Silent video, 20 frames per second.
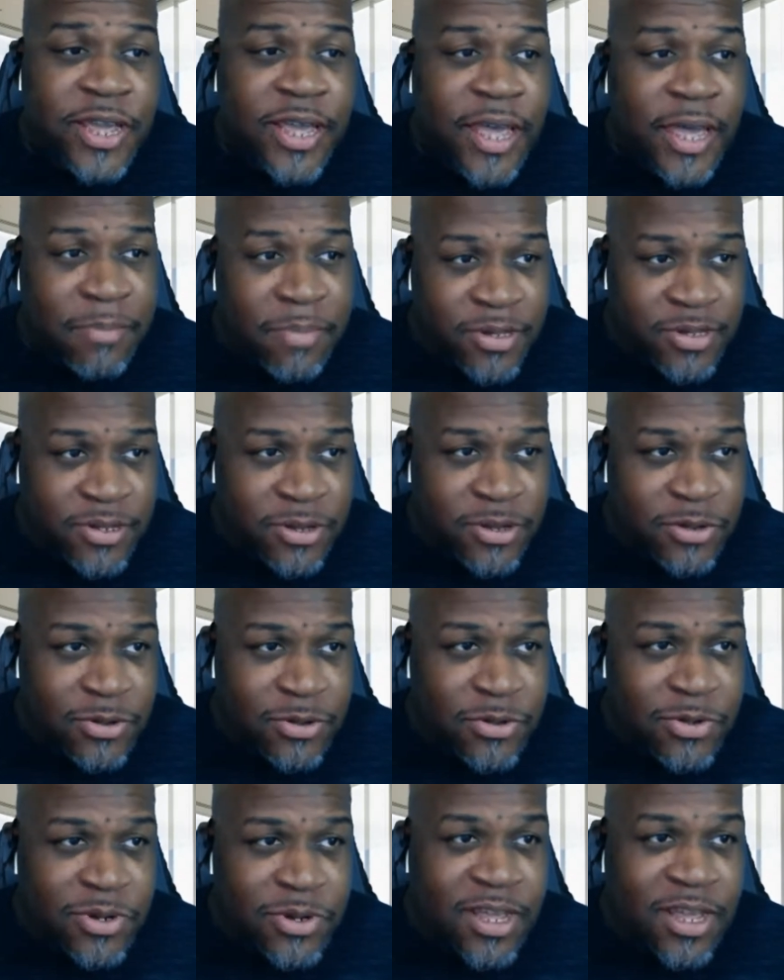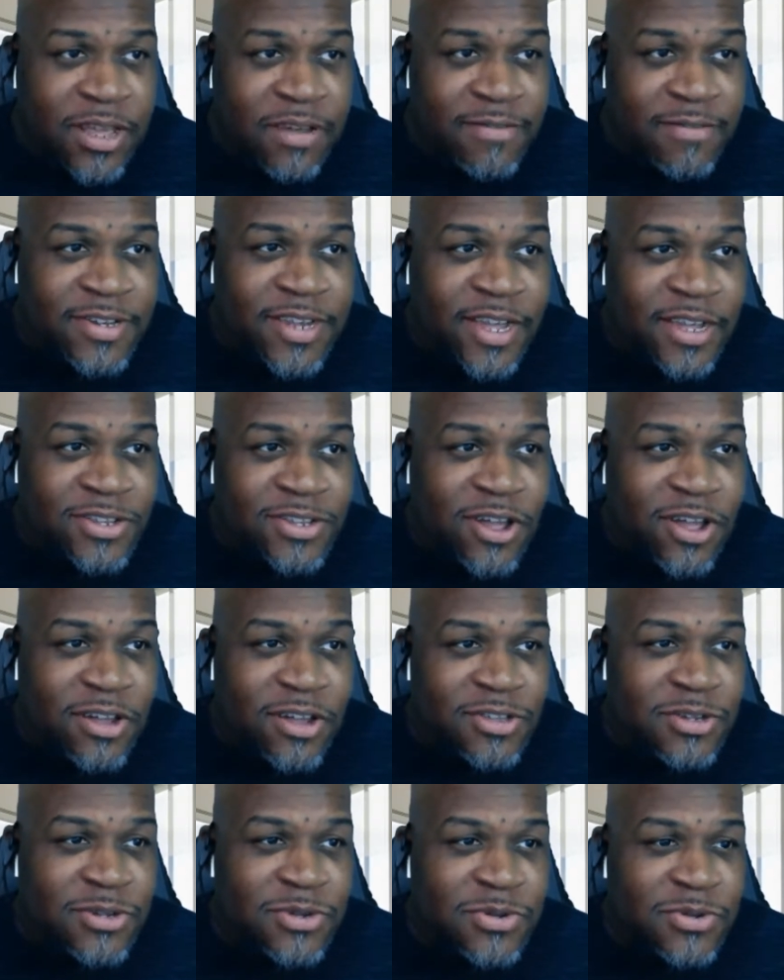episode of Tech Talk
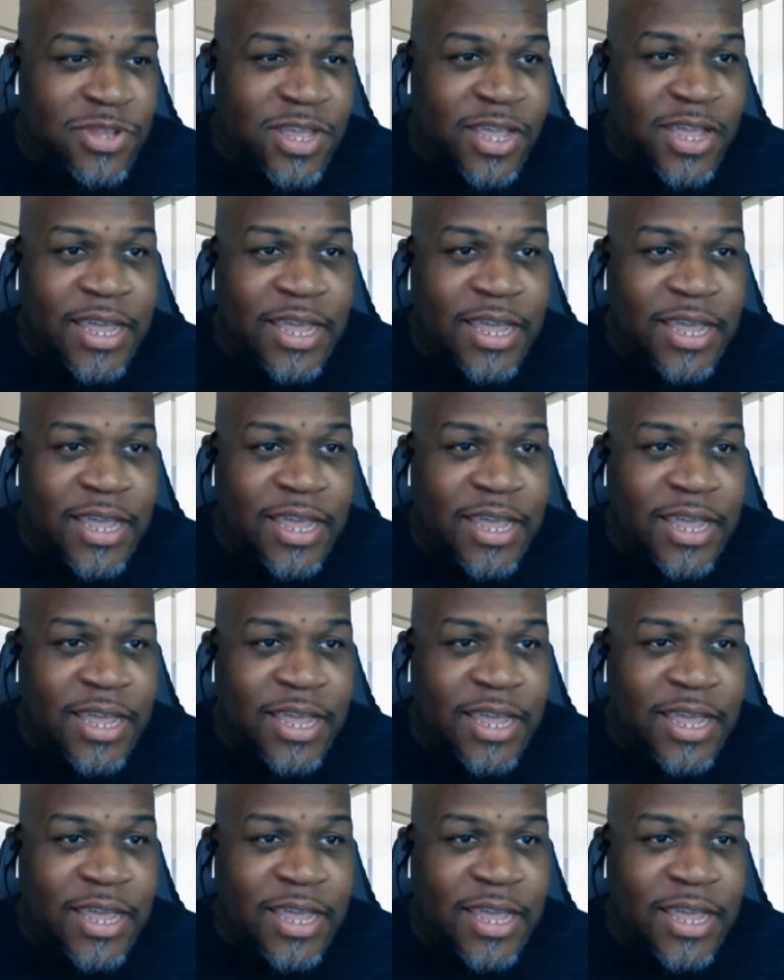Tuesday,